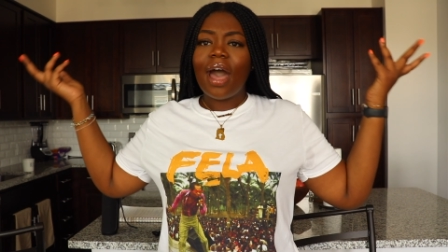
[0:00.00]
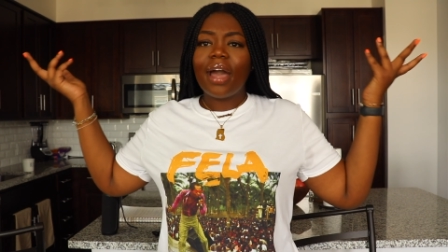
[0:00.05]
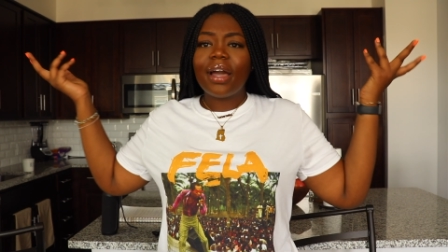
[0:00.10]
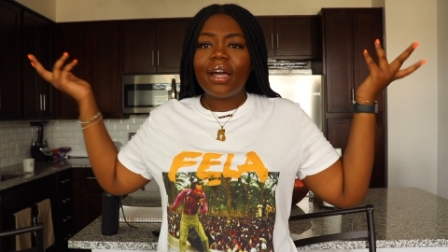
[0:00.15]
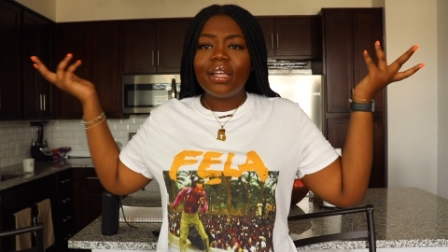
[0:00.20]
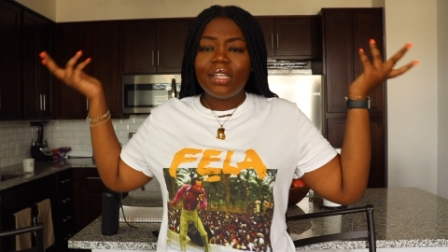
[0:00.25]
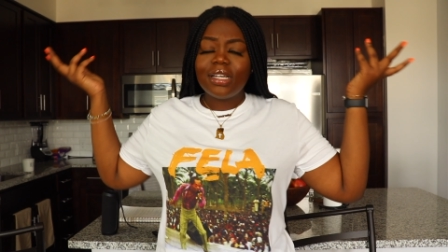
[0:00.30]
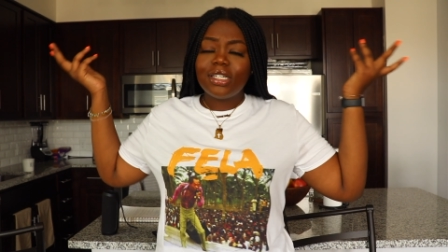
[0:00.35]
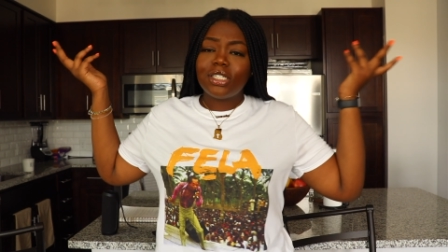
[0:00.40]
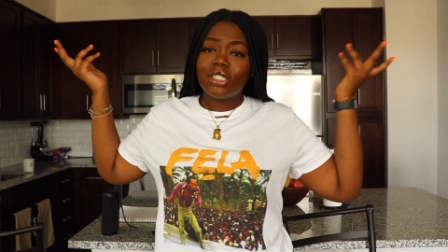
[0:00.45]
I
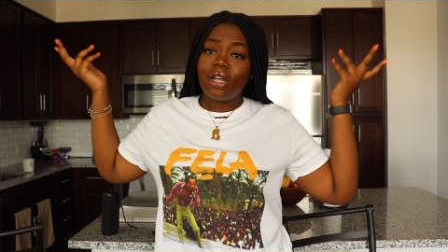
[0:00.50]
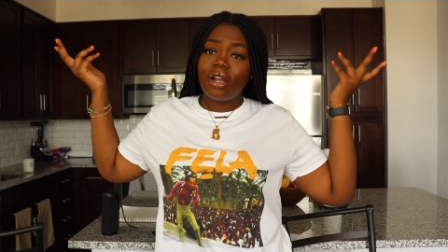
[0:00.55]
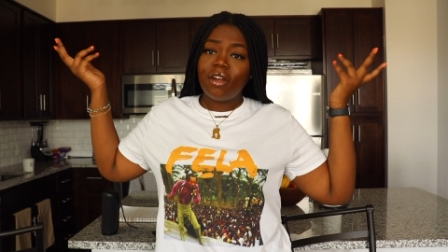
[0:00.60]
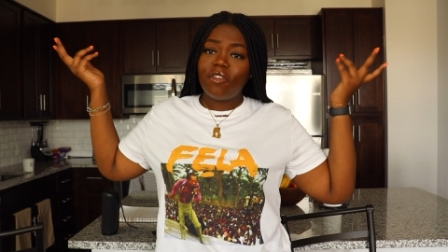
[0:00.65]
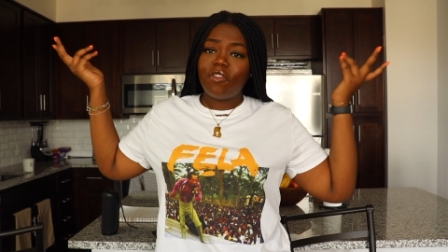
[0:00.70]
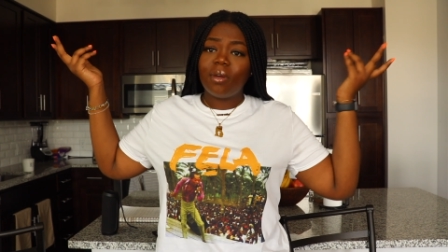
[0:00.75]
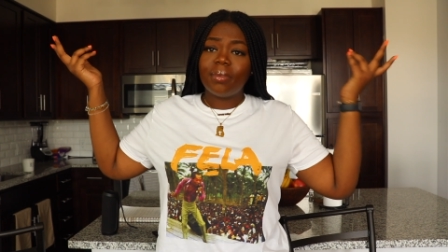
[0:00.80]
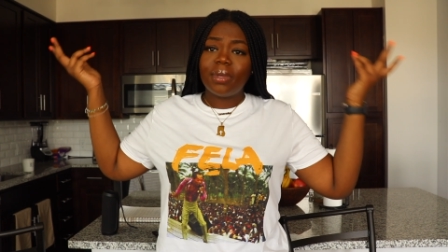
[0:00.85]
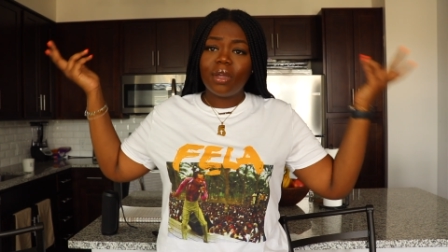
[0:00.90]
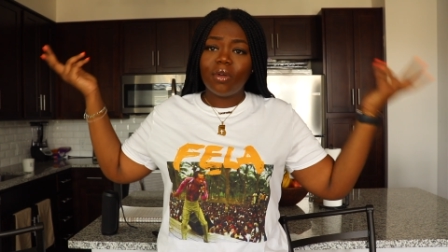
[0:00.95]
got this shirt
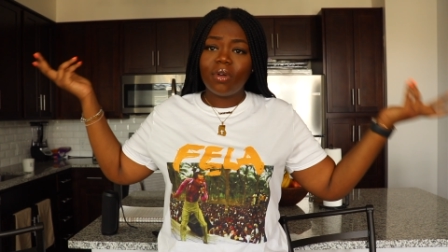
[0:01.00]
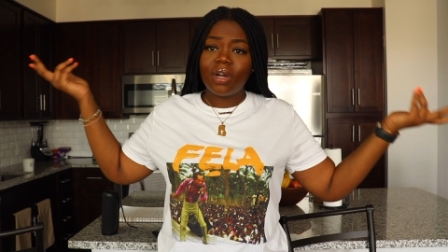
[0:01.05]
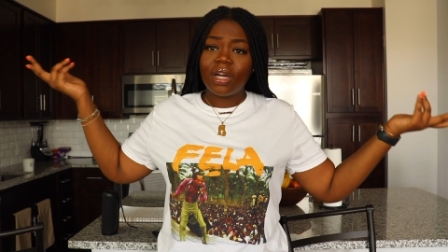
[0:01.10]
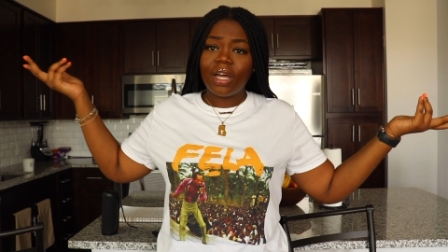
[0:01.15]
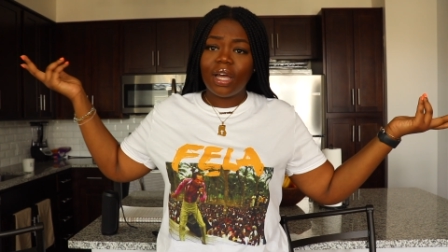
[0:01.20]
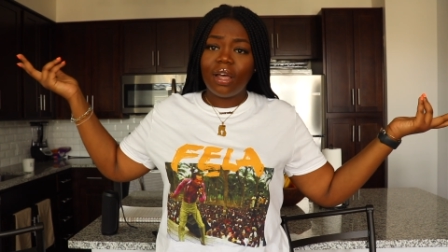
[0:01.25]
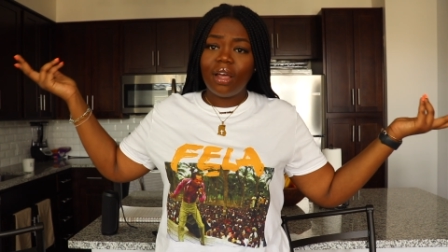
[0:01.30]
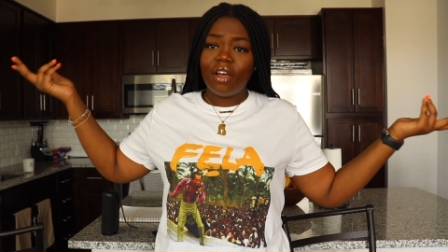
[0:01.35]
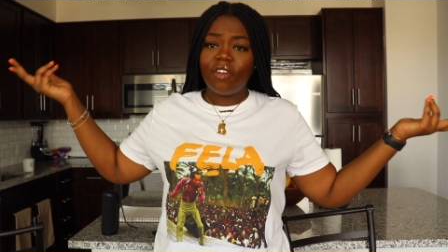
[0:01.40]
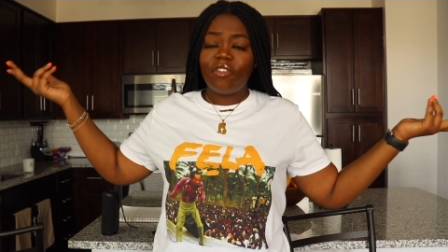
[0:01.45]
from
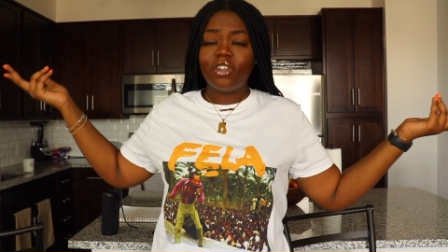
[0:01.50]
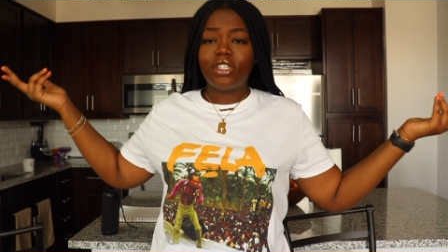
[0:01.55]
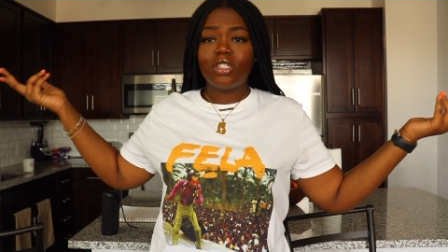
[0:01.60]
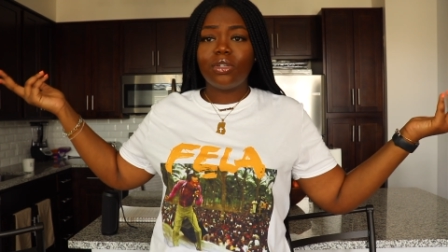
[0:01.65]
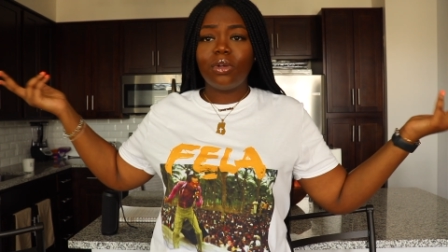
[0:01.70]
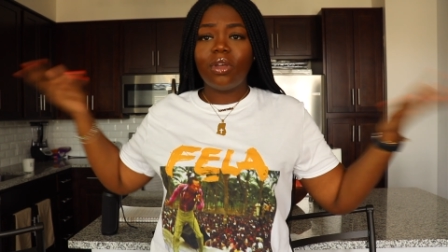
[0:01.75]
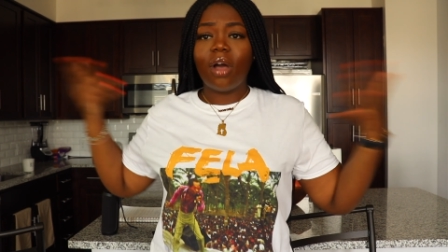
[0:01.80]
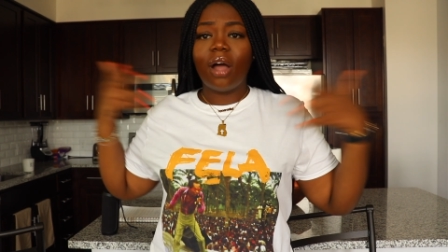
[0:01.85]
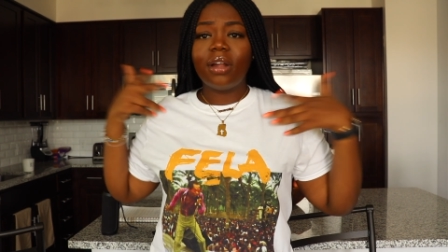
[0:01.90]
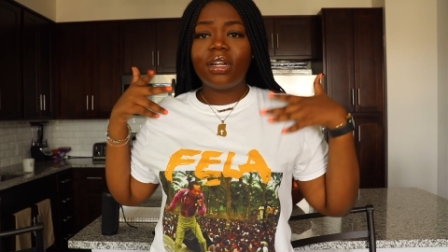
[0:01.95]
Iruka
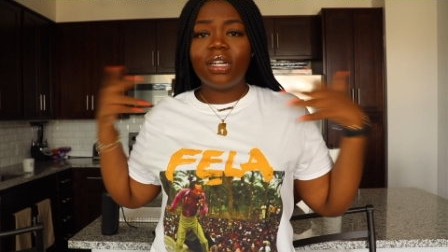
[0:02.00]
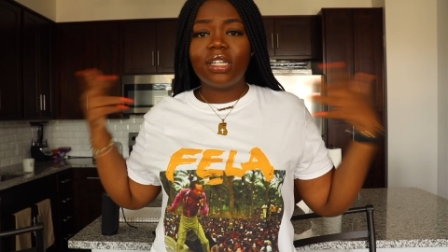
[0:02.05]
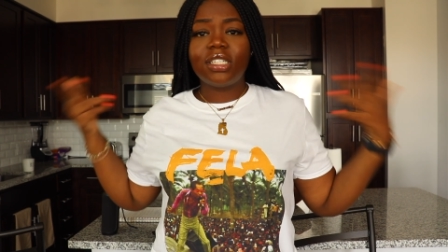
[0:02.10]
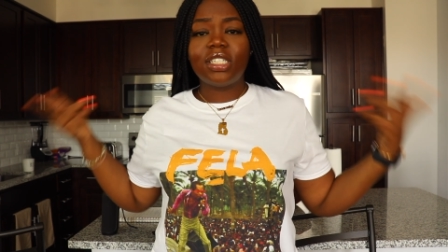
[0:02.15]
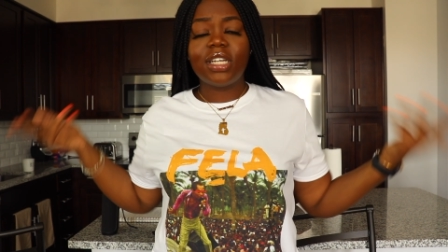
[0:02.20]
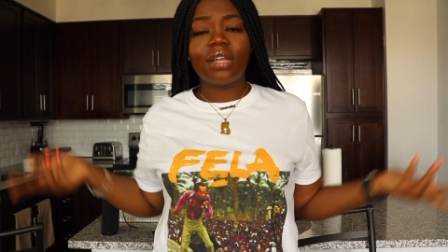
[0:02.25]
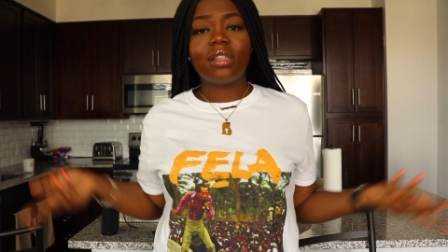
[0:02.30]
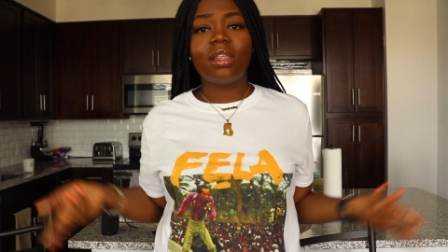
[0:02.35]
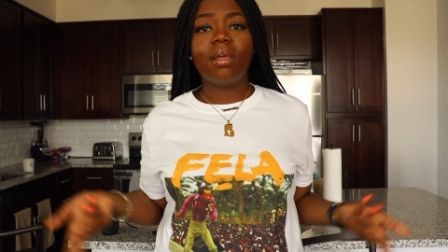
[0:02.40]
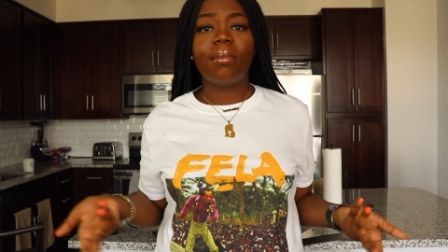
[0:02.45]
Official. Y'all need to
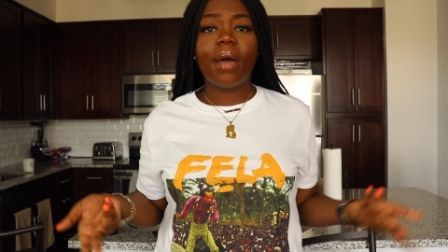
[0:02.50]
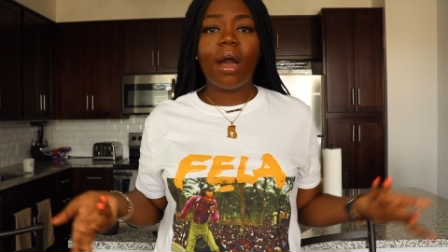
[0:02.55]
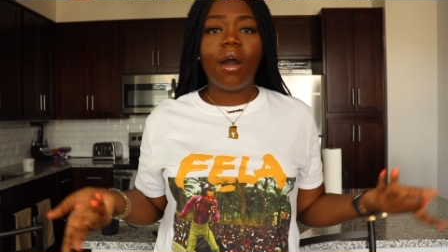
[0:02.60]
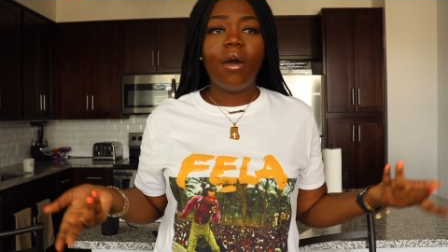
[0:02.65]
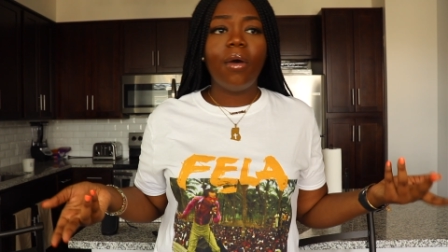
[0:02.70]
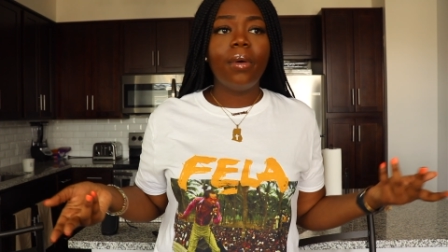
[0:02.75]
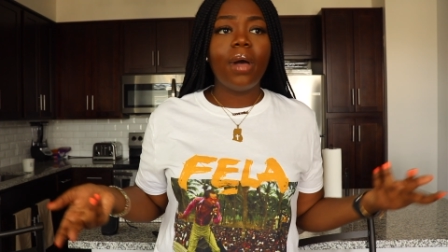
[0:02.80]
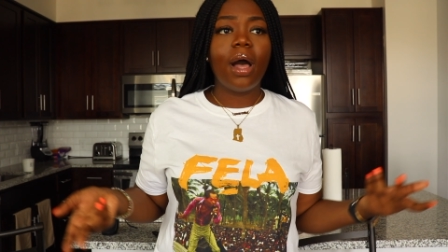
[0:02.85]
check them out.